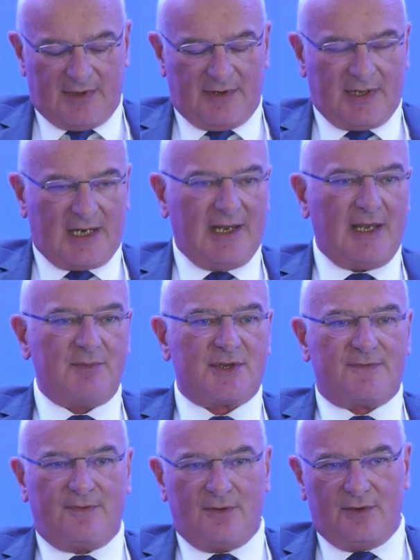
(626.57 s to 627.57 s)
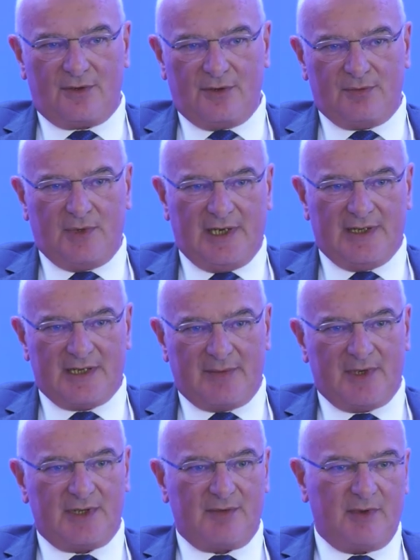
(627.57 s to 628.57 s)
the claims for goodwill
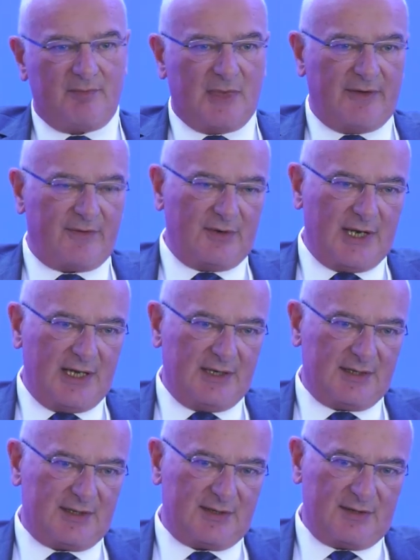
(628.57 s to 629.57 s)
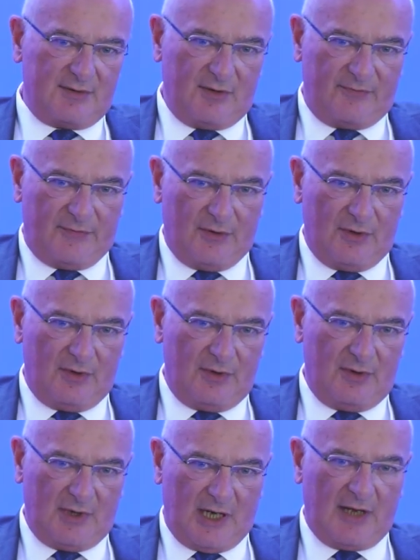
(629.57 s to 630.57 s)
indemnity with Mavronas,
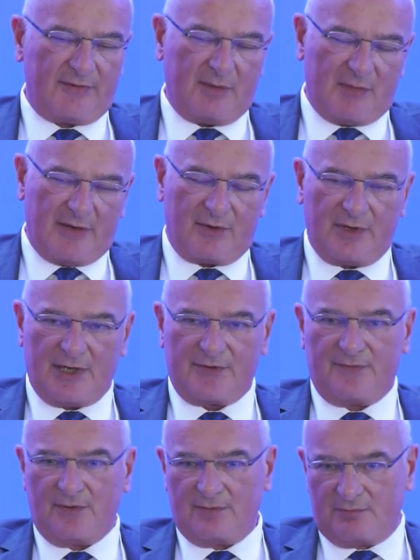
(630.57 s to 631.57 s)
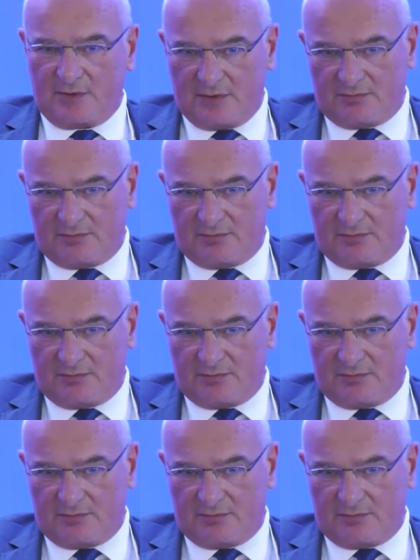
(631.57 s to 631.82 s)
for after Mavronas for